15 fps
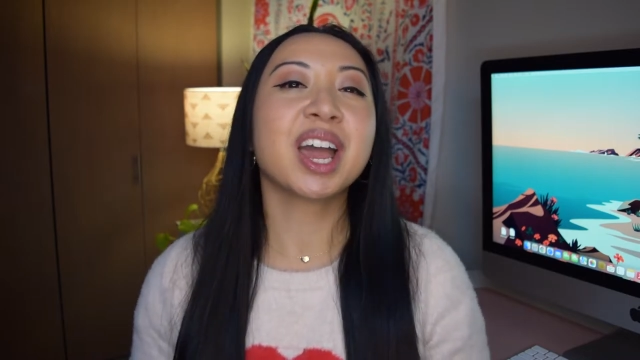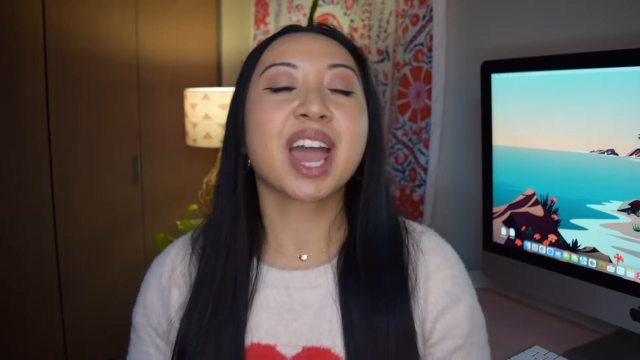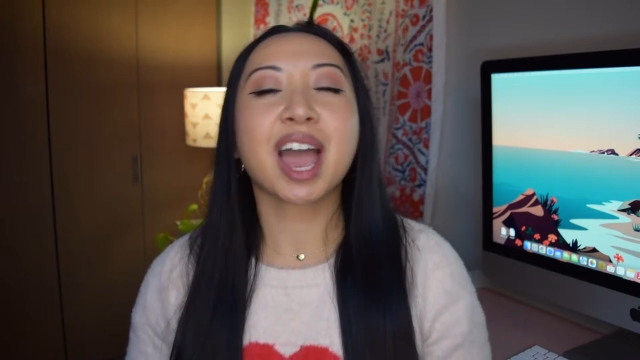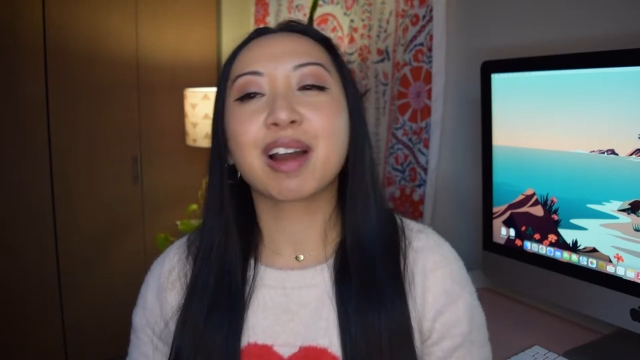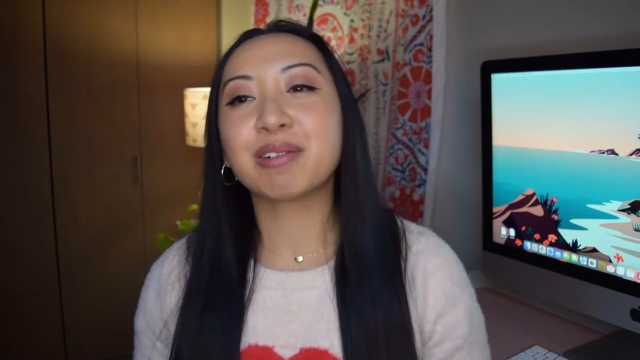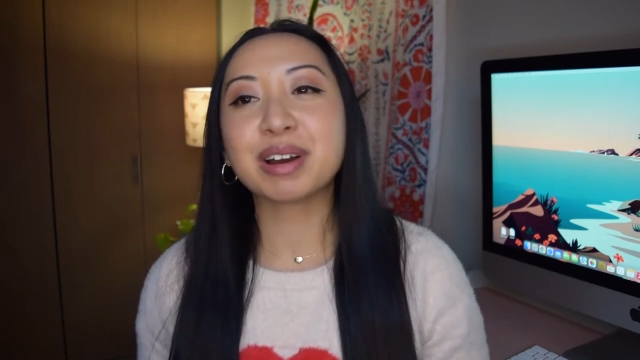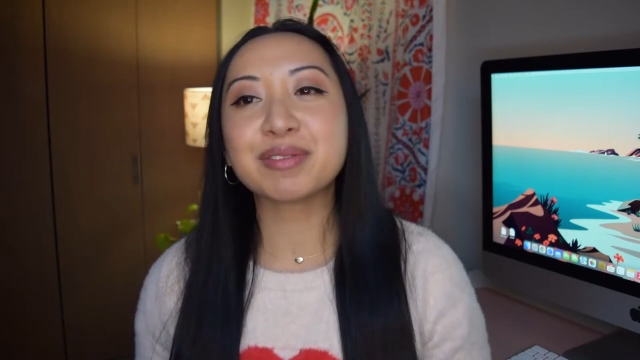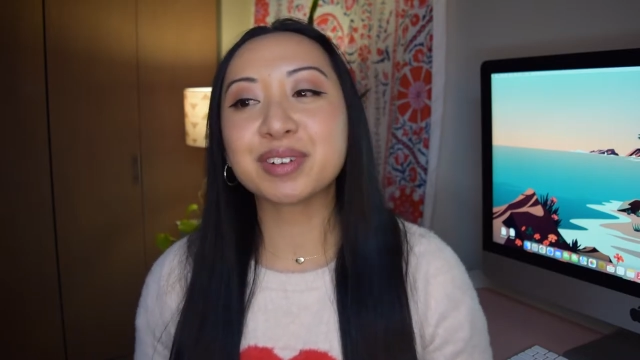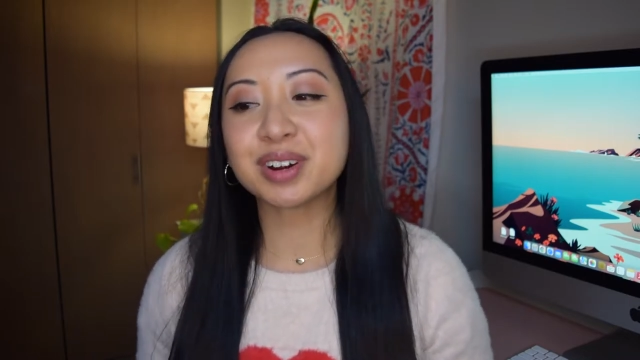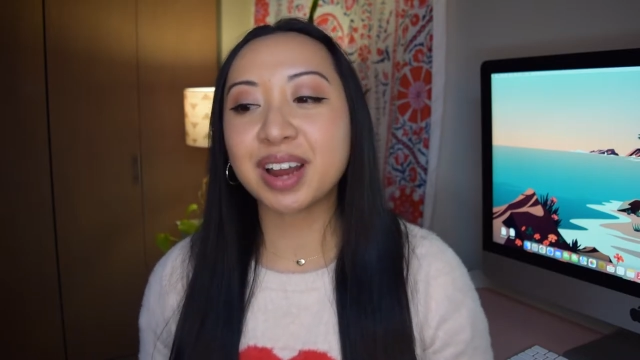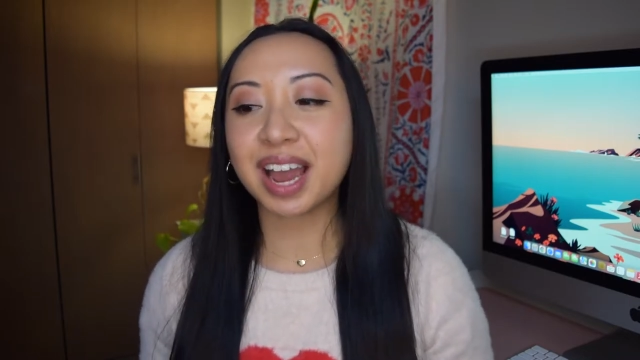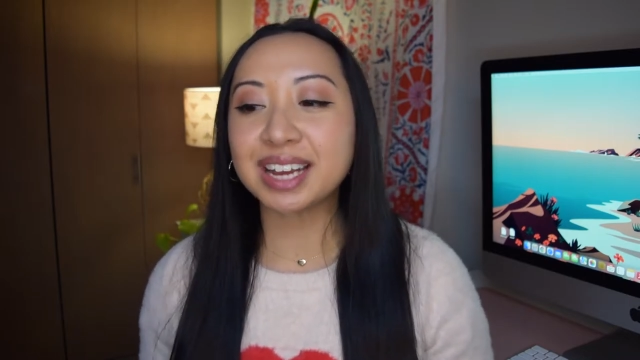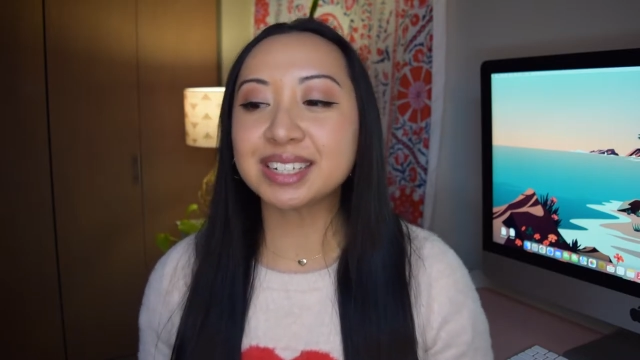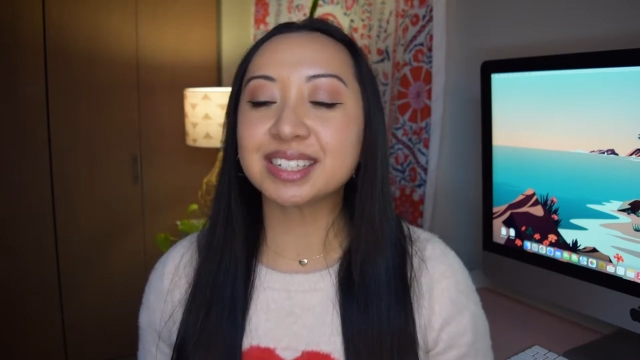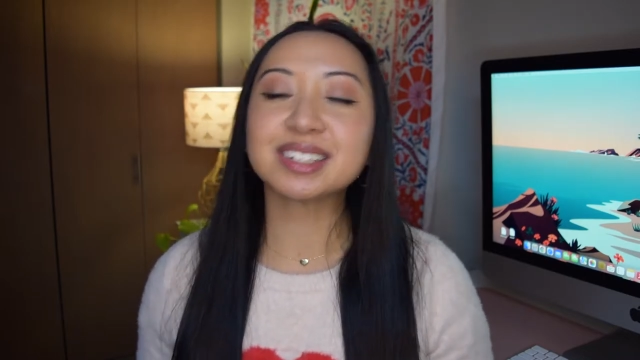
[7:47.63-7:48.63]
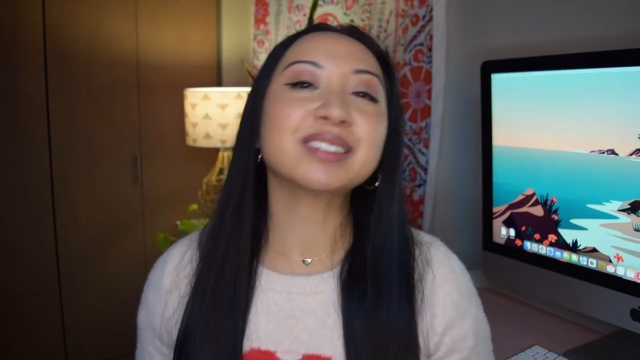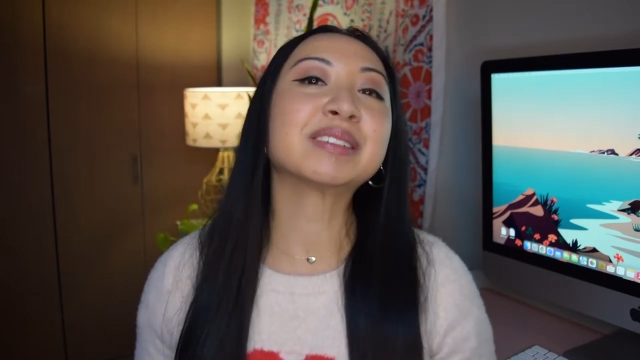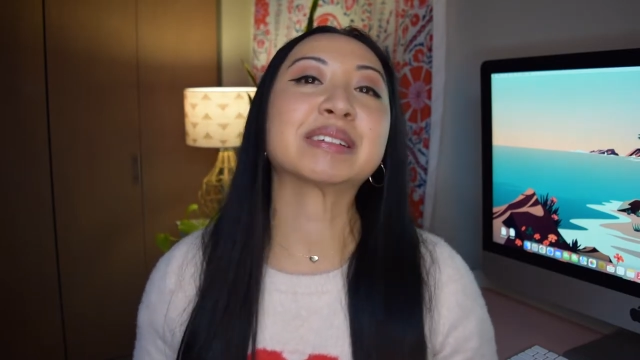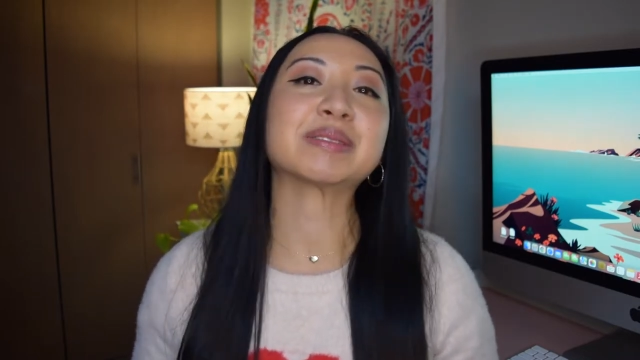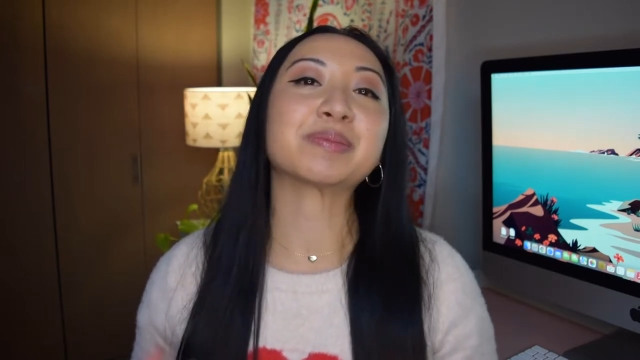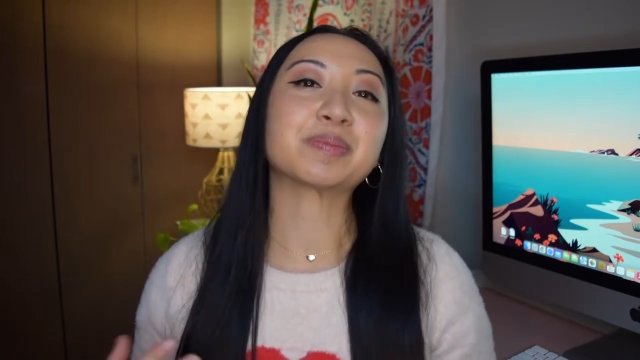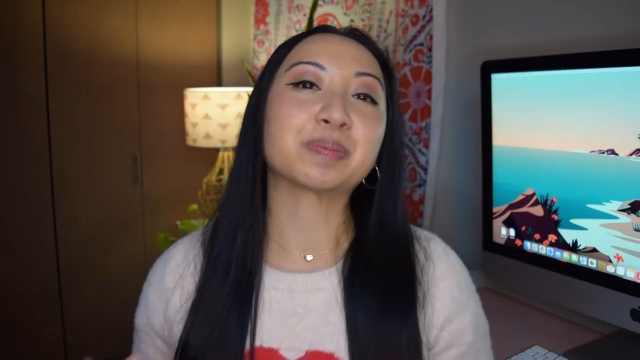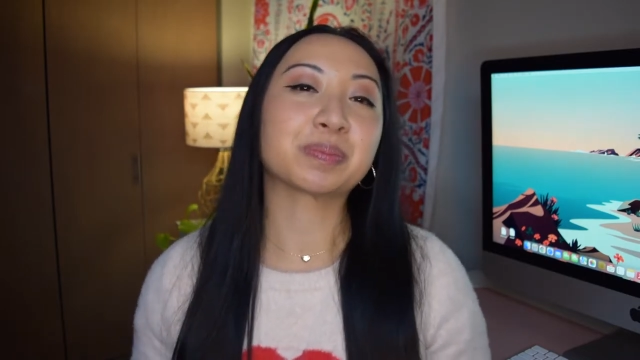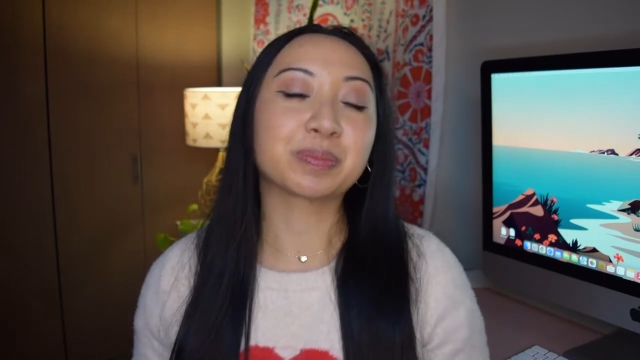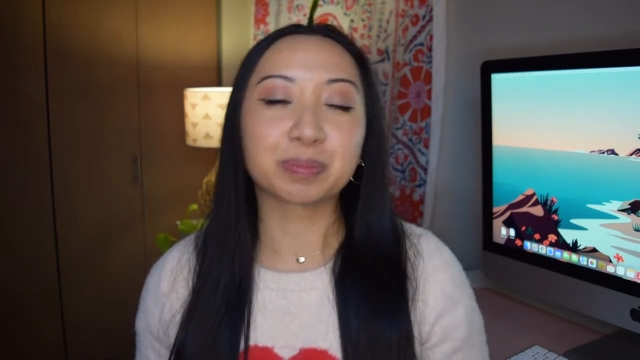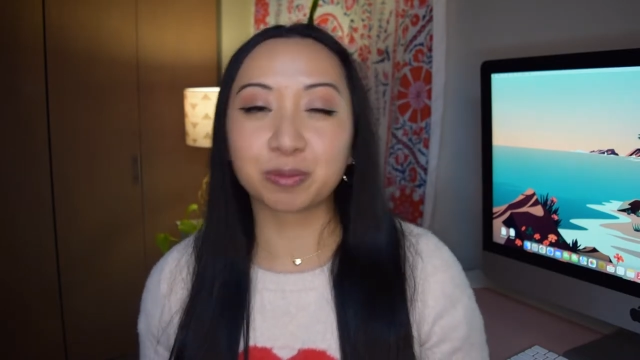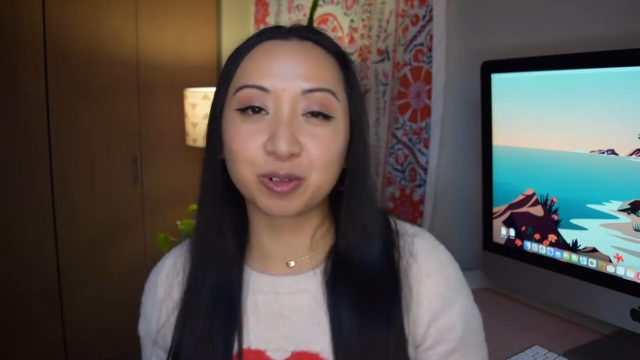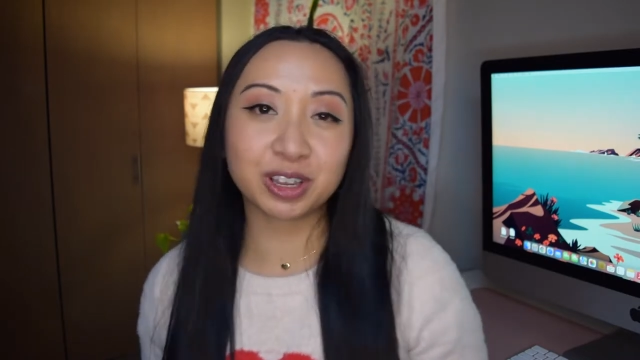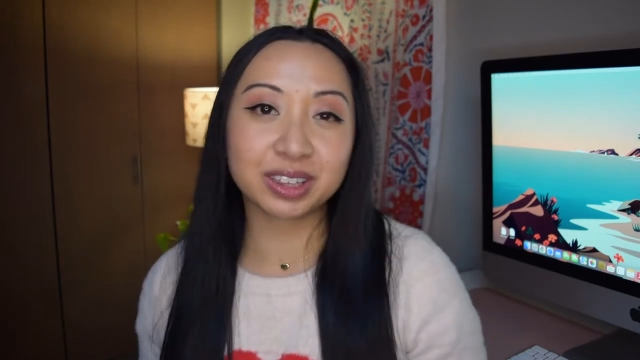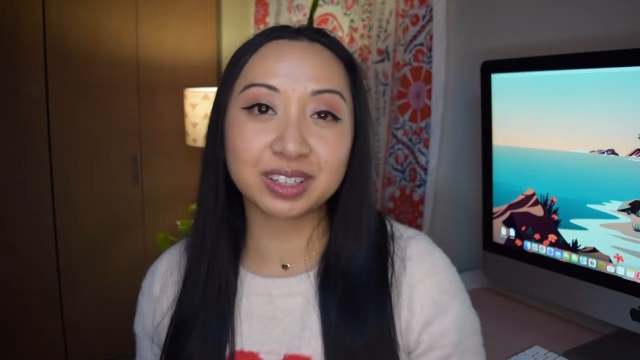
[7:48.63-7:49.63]
However, I didn't
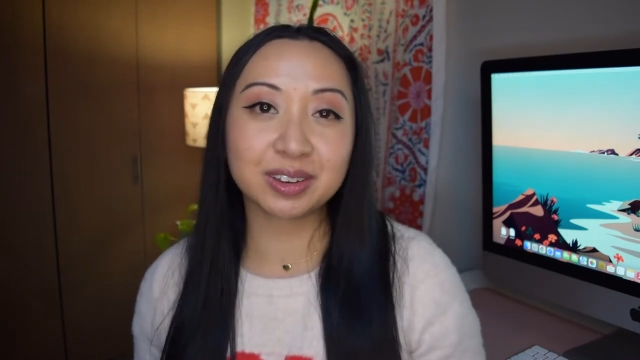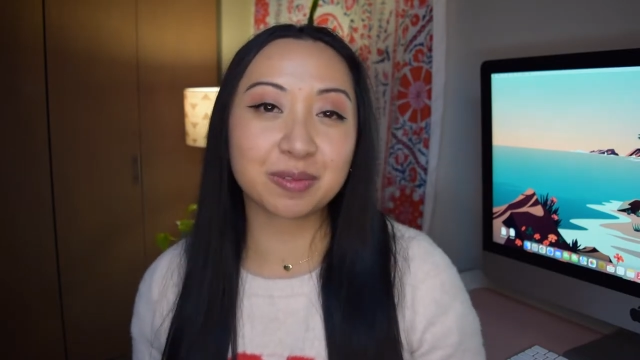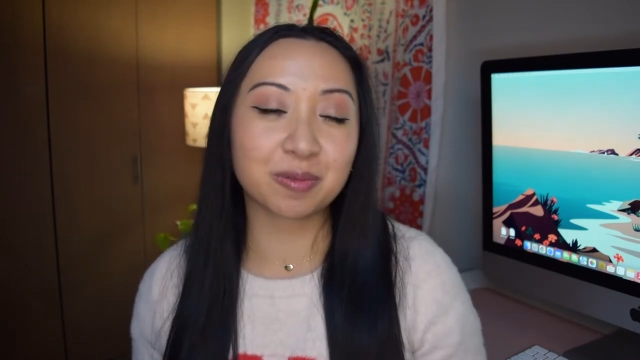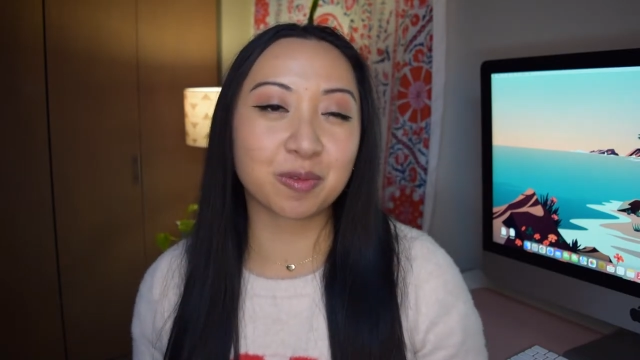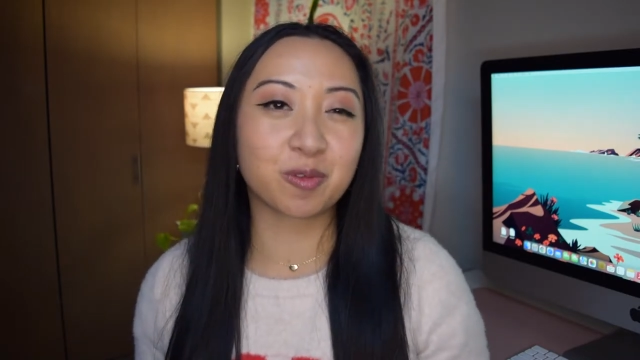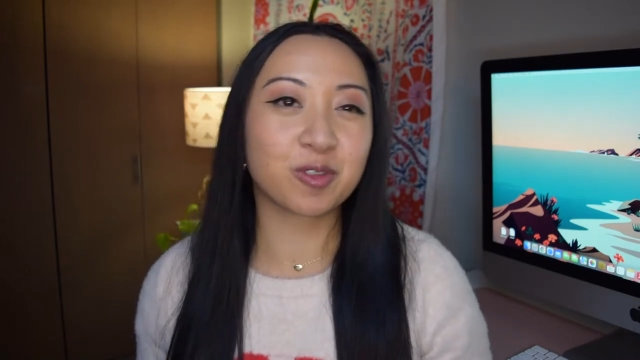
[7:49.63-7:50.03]
really